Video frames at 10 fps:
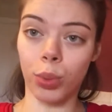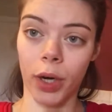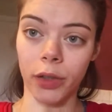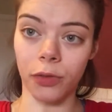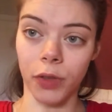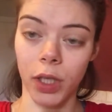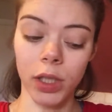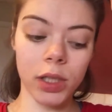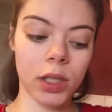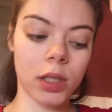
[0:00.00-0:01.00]

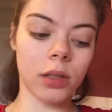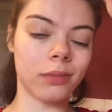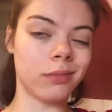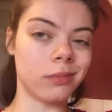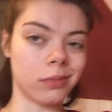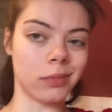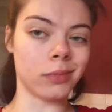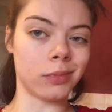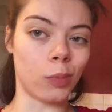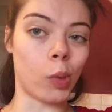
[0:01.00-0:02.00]
breakfast,
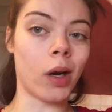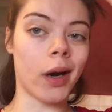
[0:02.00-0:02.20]
we